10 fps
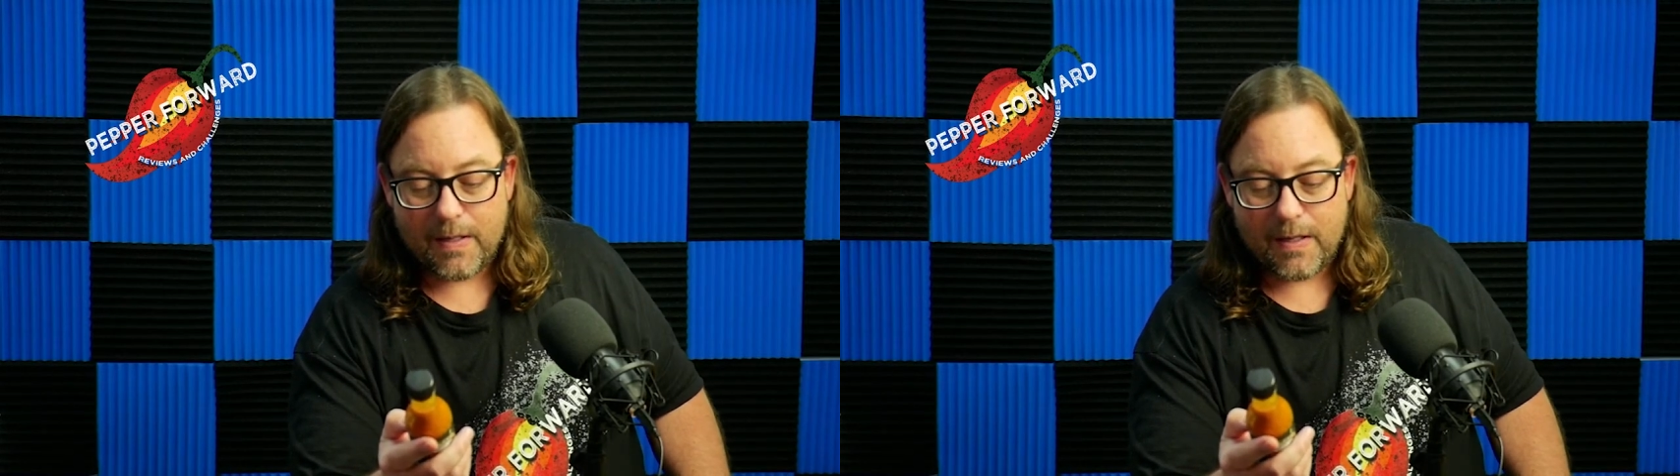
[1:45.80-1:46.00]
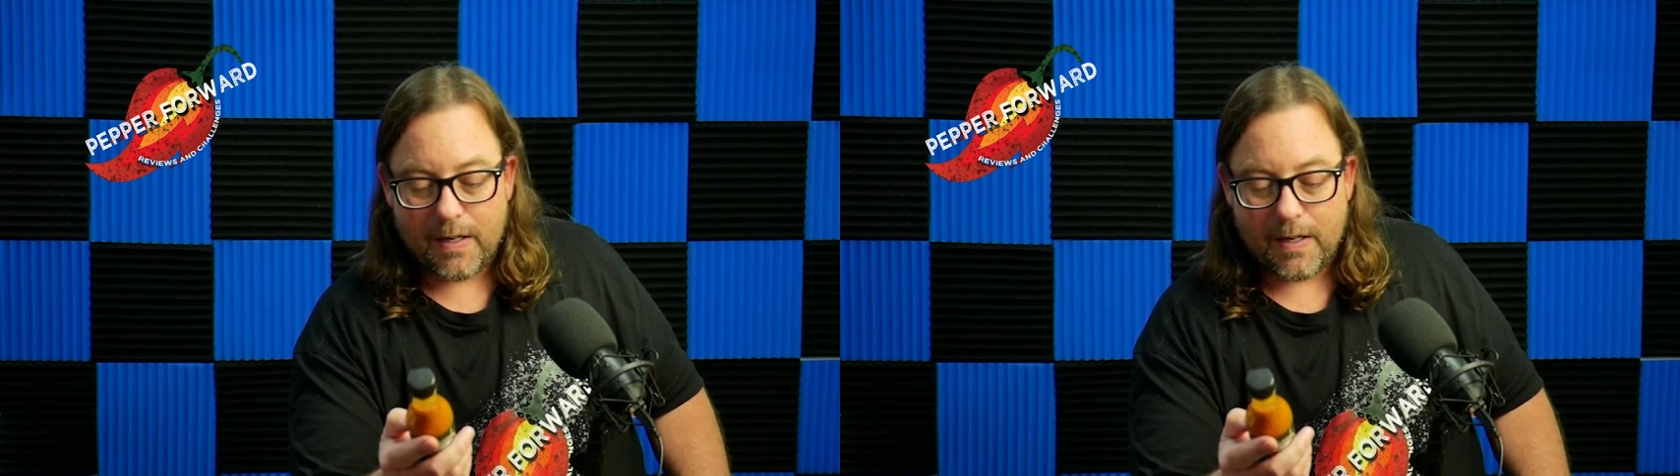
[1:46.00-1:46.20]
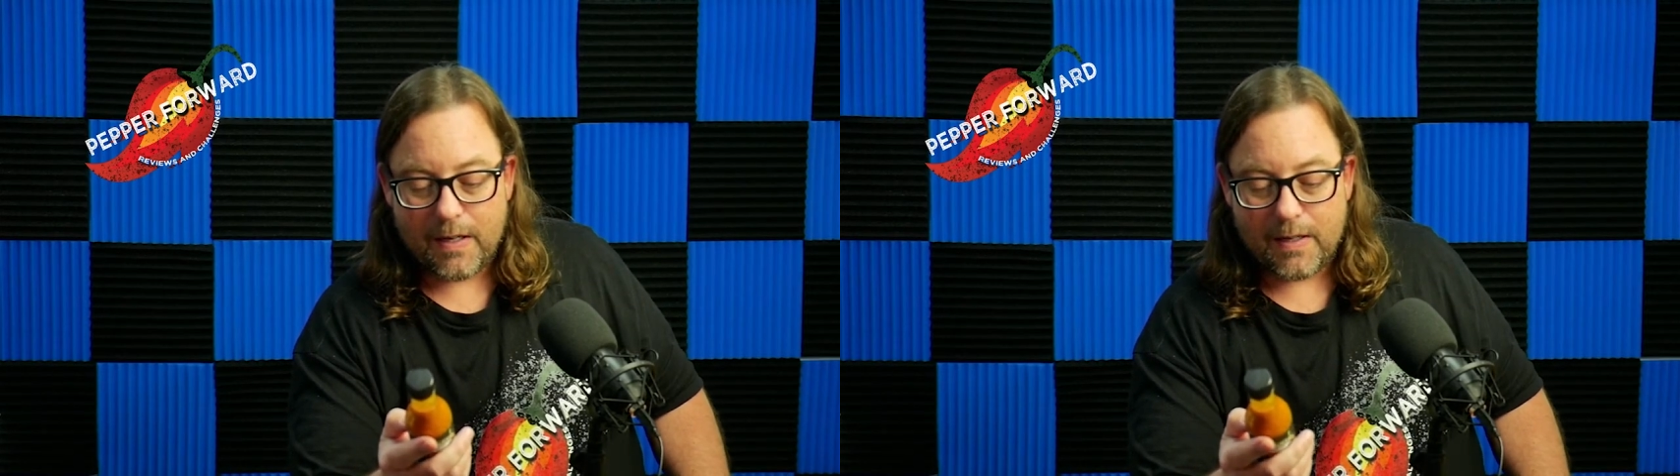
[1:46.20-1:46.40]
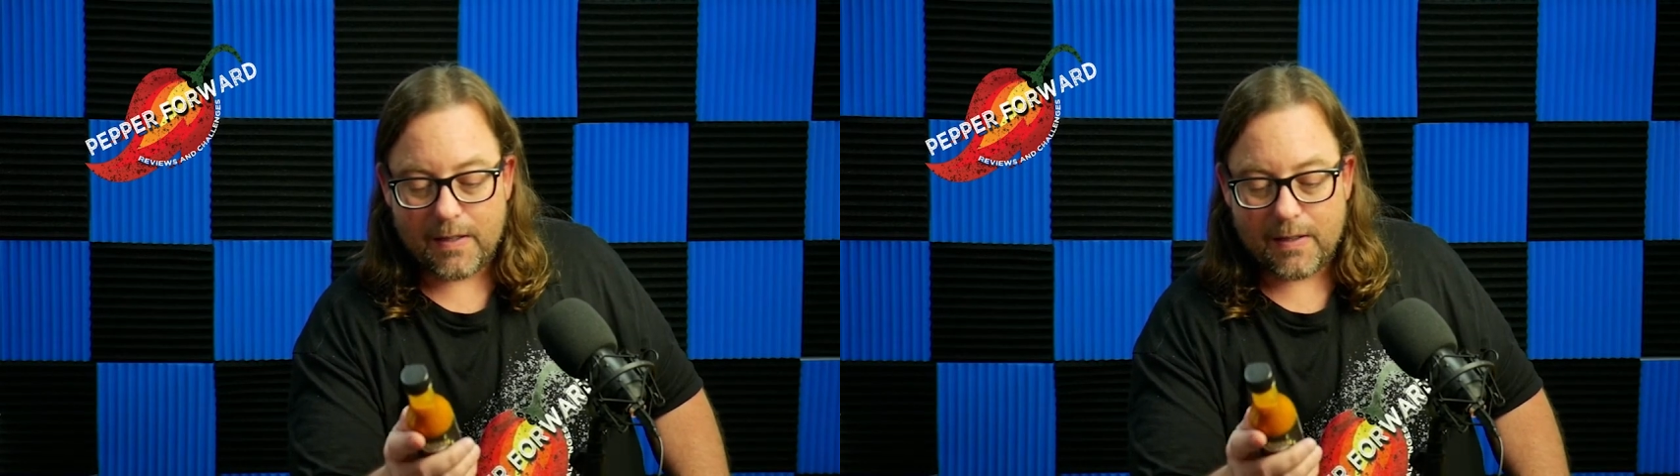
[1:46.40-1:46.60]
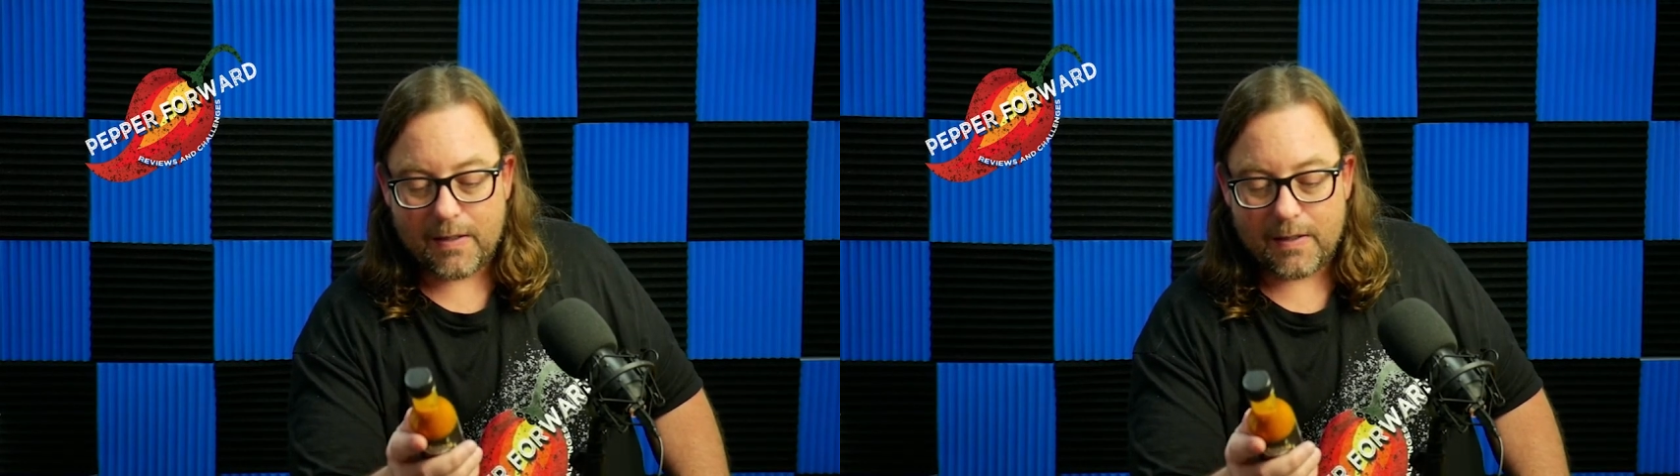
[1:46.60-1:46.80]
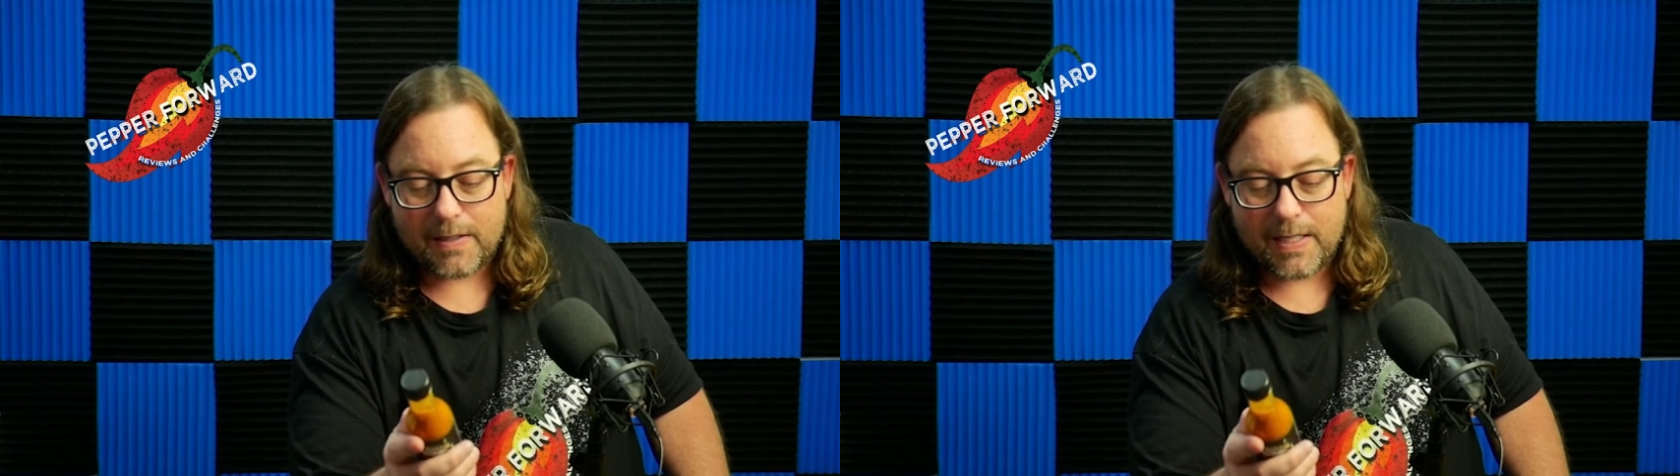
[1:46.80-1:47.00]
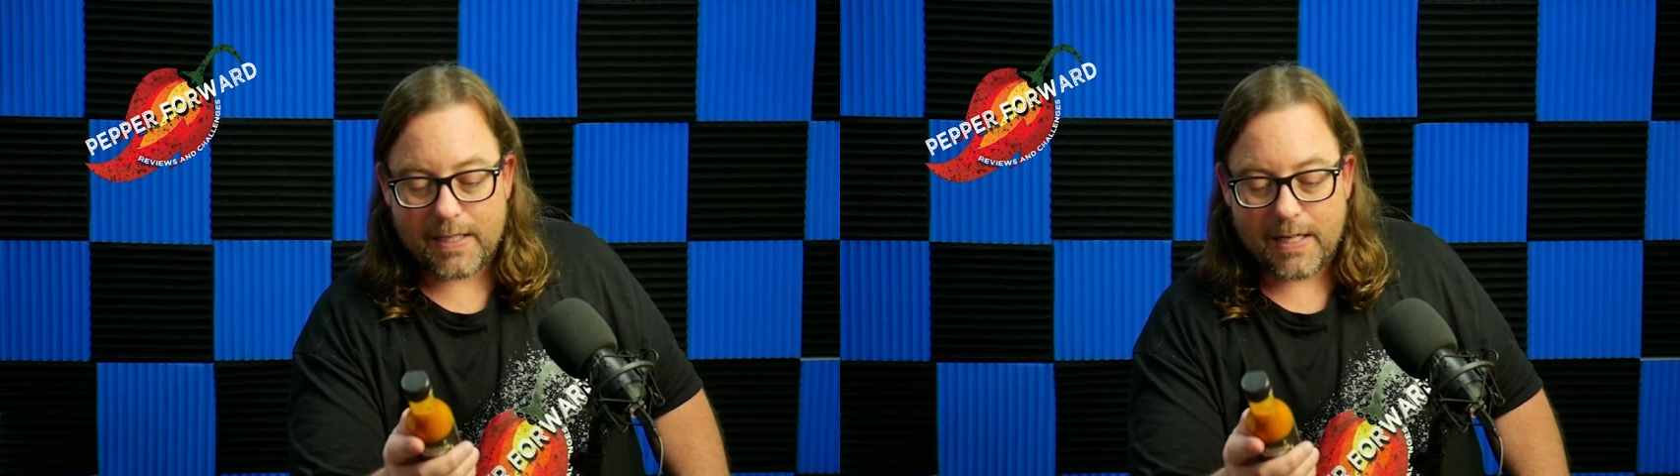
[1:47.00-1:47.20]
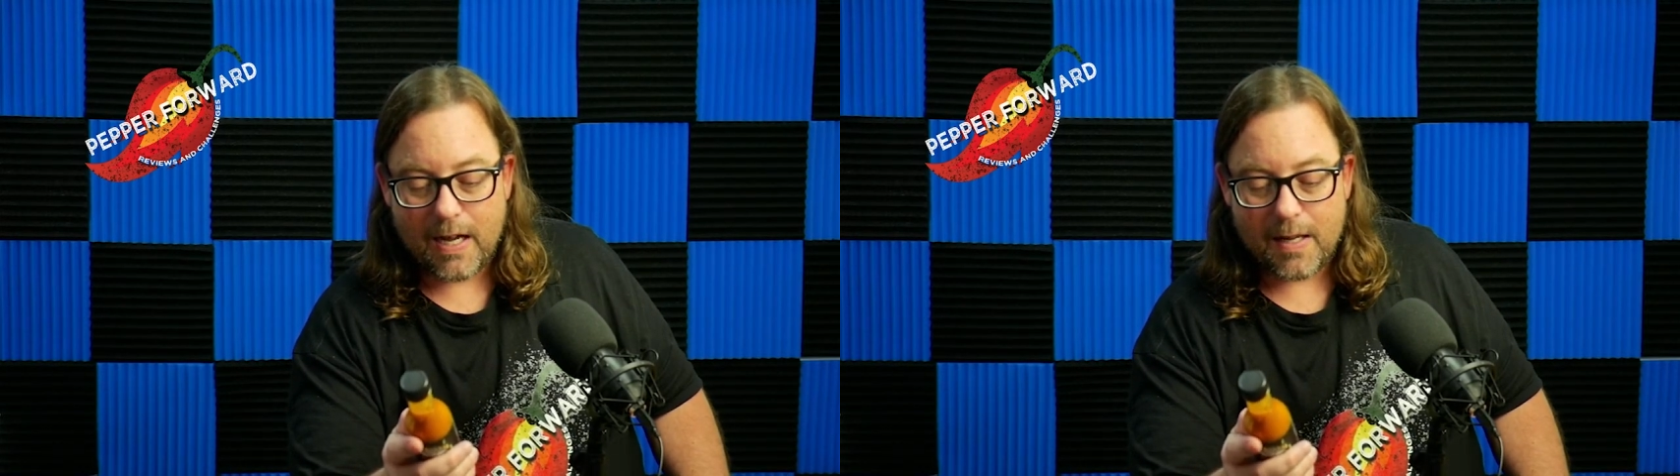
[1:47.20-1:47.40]
uh,
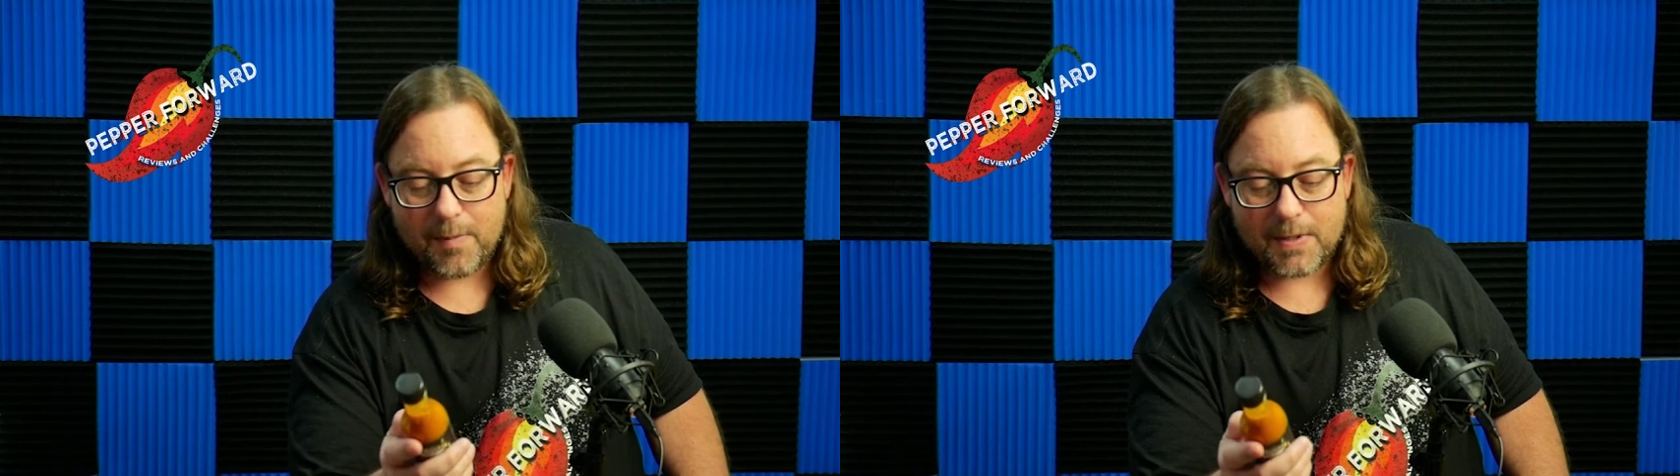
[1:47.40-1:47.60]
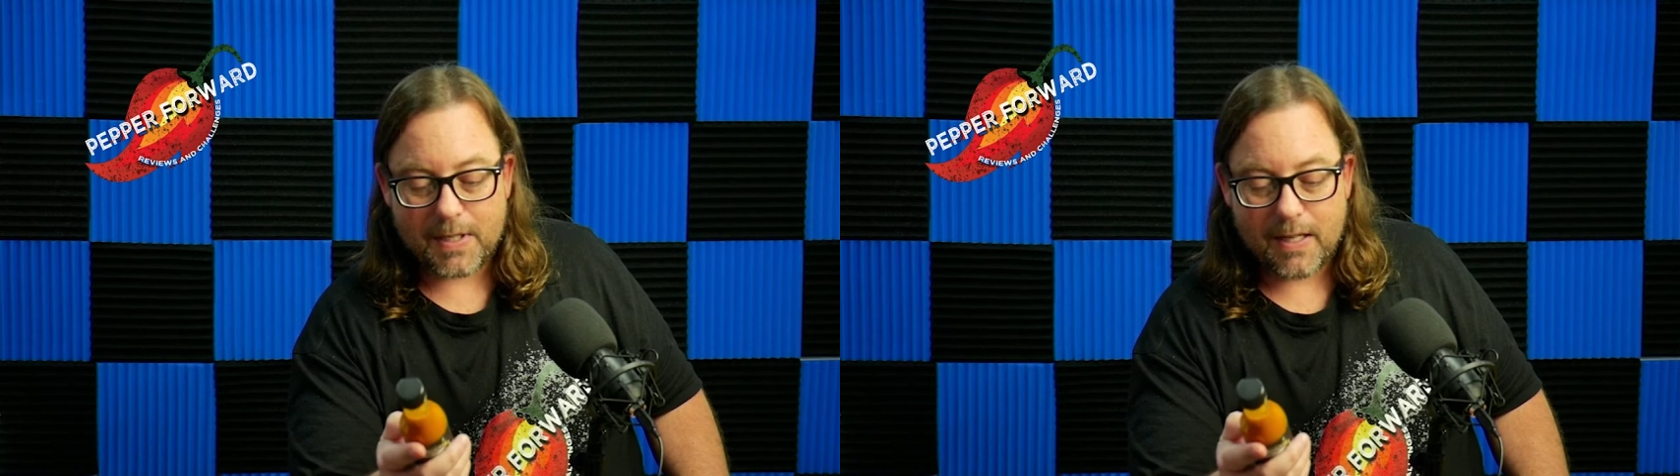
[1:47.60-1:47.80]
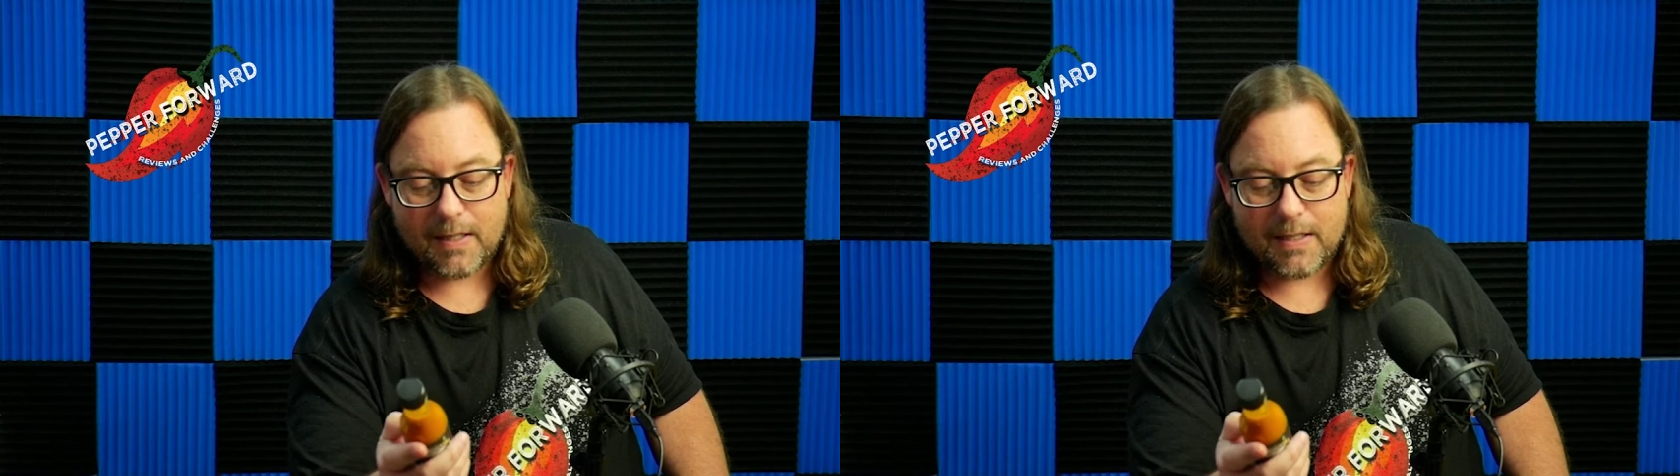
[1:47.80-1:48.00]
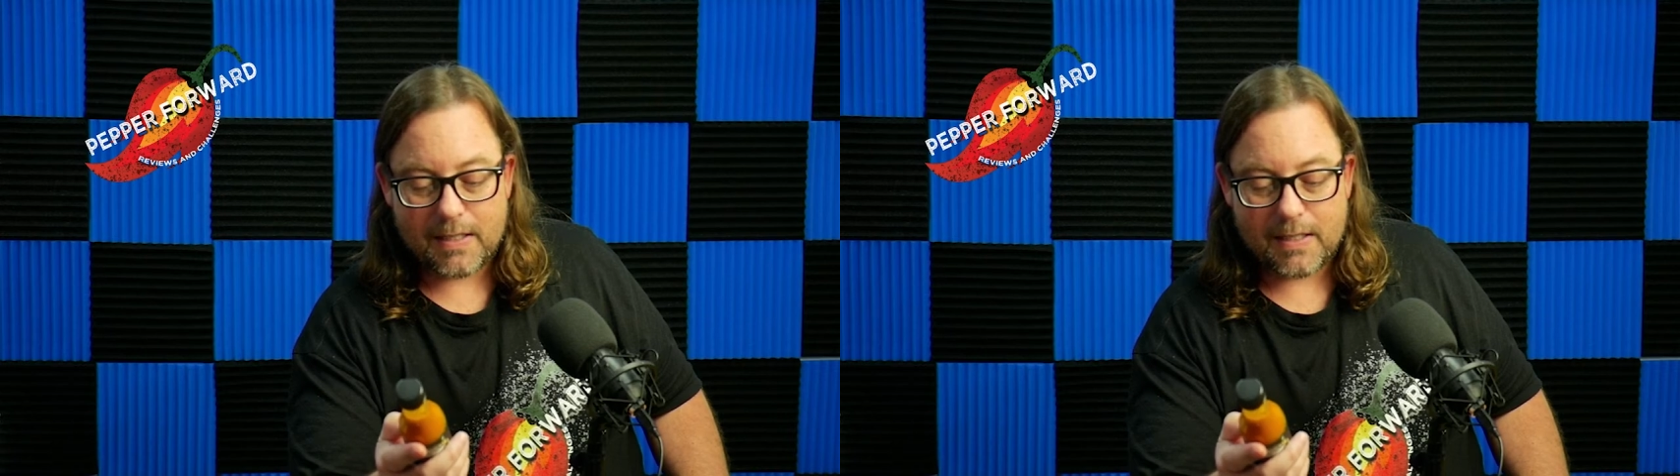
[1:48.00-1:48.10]
Tikk hot masala